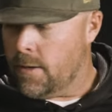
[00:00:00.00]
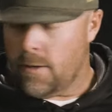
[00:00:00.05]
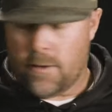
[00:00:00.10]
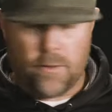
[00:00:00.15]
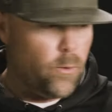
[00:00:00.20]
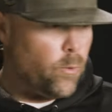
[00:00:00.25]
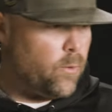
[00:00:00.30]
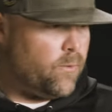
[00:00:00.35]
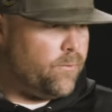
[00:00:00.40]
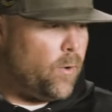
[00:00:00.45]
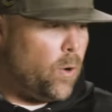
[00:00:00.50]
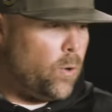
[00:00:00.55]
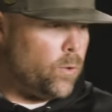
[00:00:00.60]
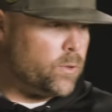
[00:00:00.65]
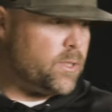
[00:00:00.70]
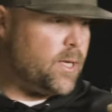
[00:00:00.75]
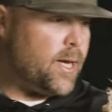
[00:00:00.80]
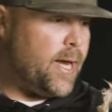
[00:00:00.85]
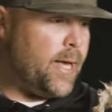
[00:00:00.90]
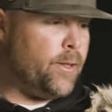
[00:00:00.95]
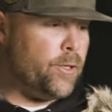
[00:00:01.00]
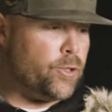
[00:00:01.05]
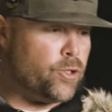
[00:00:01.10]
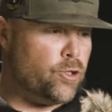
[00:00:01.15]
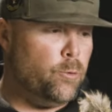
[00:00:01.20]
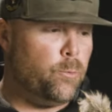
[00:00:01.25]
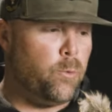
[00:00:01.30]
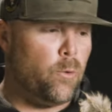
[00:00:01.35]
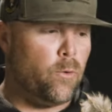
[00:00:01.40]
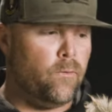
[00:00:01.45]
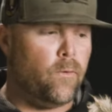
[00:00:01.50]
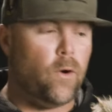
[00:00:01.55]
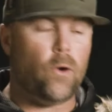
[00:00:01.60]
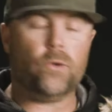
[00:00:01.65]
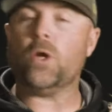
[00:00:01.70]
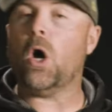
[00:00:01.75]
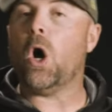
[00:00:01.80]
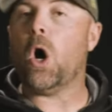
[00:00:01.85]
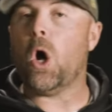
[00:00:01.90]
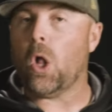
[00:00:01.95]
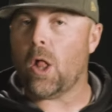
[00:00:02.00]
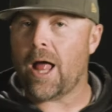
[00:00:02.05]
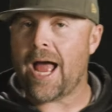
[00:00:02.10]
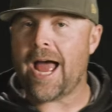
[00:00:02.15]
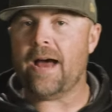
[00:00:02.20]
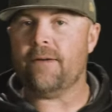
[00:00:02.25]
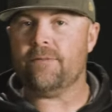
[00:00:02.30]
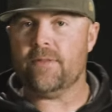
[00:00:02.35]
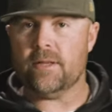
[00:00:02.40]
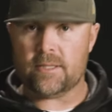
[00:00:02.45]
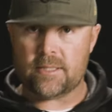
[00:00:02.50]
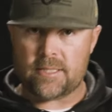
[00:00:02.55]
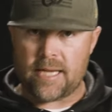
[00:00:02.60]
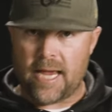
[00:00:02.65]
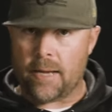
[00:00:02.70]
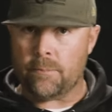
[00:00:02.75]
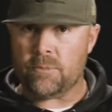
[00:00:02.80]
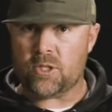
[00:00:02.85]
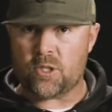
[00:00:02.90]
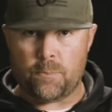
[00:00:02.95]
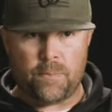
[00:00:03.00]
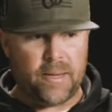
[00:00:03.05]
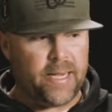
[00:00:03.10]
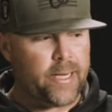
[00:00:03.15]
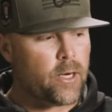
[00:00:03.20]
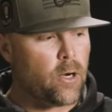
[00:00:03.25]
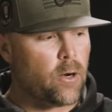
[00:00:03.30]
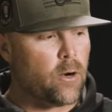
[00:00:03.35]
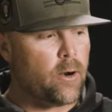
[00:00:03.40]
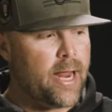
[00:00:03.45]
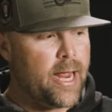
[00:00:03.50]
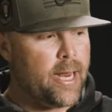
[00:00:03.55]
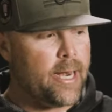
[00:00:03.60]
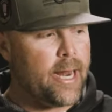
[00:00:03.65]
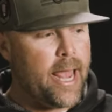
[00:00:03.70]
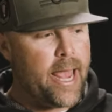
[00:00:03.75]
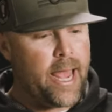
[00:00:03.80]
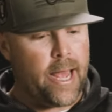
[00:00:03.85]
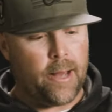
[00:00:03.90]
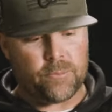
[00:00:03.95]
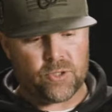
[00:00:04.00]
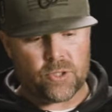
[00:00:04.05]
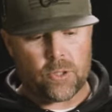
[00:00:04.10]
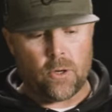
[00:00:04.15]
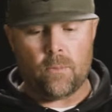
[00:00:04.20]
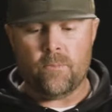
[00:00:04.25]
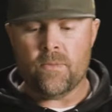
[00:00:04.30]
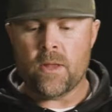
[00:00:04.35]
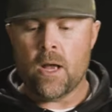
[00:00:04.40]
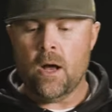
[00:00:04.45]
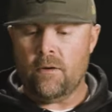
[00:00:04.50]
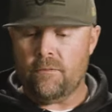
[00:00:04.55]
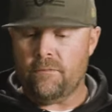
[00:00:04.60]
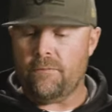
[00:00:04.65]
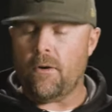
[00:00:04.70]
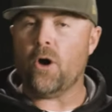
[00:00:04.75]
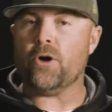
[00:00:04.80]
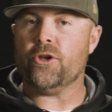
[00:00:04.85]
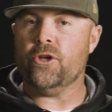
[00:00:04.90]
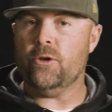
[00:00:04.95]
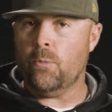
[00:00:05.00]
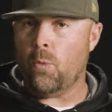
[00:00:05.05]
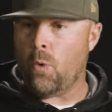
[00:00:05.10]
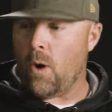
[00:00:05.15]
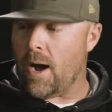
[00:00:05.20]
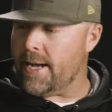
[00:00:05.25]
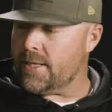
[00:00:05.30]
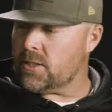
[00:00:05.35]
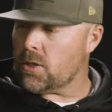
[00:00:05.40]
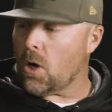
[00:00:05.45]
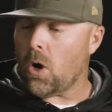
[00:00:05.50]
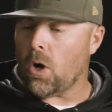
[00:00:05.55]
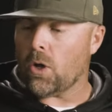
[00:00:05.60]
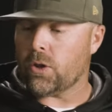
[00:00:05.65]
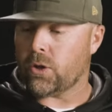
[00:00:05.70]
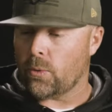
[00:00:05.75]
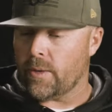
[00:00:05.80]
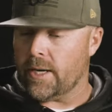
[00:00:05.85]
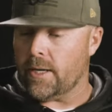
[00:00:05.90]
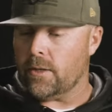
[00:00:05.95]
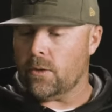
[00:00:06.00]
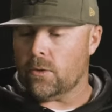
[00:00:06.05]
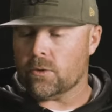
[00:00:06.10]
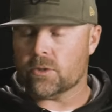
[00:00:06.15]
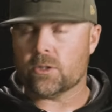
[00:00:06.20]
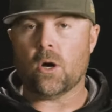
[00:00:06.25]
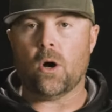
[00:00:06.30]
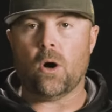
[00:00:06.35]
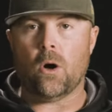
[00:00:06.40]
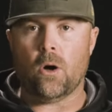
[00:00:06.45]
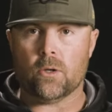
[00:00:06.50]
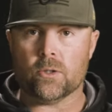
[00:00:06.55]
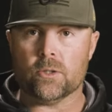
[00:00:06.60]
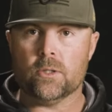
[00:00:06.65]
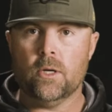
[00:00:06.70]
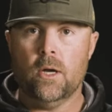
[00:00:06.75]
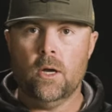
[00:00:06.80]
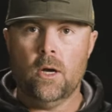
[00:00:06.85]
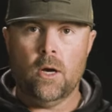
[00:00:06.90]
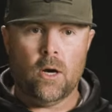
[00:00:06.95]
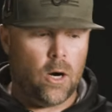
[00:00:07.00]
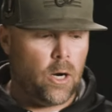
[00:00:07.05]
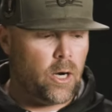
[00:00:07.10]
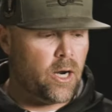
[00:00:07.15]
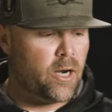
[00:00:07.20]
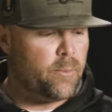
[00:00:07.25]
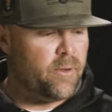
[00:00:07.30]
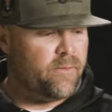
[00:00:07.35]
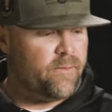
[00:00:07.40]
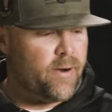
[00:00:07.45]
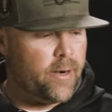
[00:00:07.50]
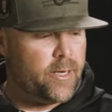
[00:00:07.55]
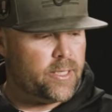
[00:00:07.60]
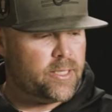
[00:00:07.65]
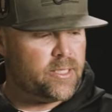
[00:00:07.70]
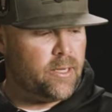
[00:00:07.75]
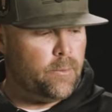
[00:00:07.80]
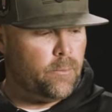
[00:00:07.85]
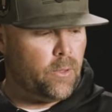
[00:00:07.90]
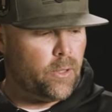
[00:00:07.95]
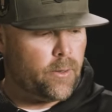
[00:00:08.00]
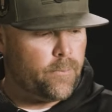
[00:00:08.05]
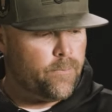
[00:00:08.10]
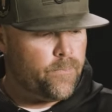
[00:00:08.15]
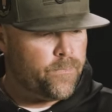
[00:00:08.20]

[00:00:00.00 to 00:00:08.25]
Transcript: the Revolt, and the Super Revolt all have the same speaker and amp. So volume-wise, all 3 of those calls are going to be very similar.